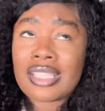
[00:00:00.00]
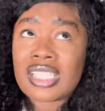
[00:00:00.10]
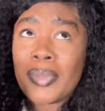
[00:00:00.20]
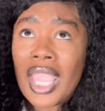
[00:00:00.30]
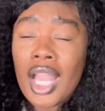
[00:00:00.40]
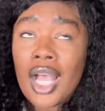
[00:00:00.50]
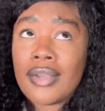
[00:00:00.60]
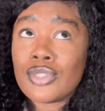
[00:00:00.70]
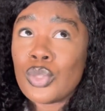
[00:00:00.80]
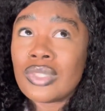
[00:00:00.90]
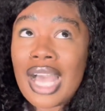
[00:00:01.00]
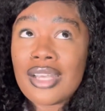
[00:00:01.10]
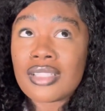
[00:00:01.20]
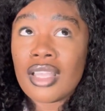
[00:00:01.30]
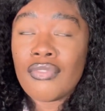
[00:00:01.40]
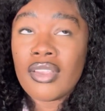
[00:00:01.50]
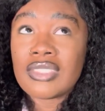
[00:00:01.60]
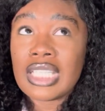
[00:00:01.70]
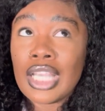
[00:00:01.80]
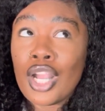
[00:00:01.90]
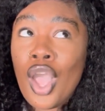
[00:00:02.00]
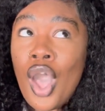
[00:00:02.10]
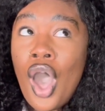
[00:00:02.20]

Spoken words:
the span of 2015